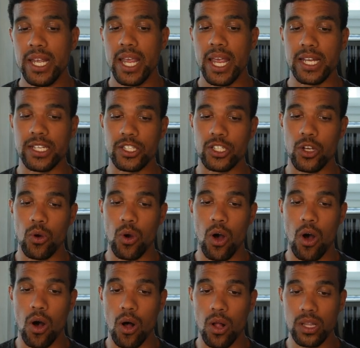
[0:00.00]
And so
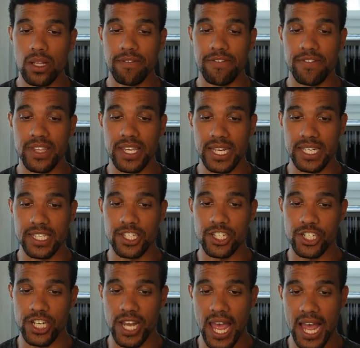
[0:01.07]
all of these
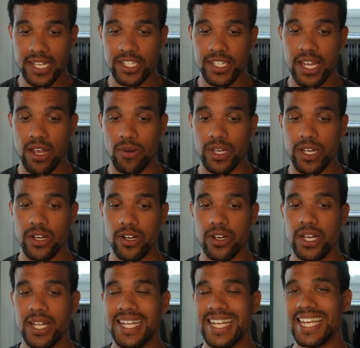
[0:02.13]
chats down here
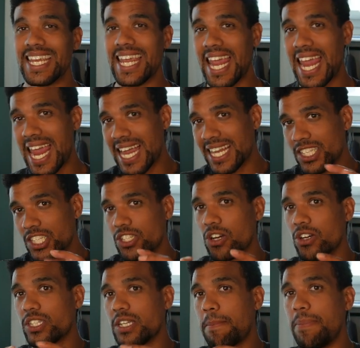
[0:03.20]
can
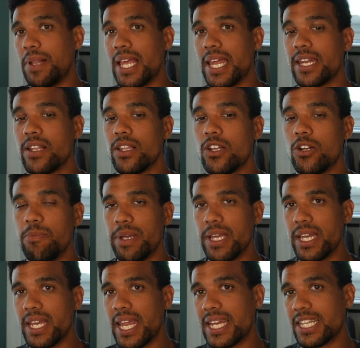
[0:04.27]
start to blend a little
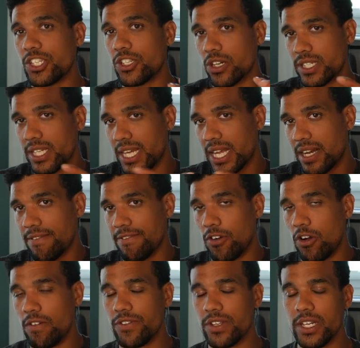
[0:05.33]
bit and start to get
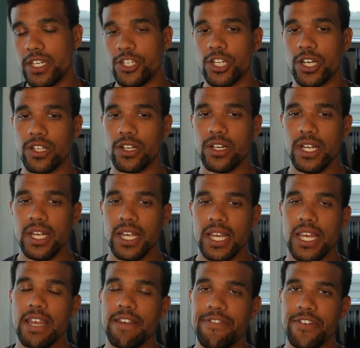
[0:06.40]
involved in each other
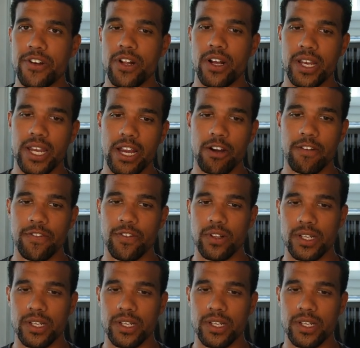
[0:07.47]
if you're not careful.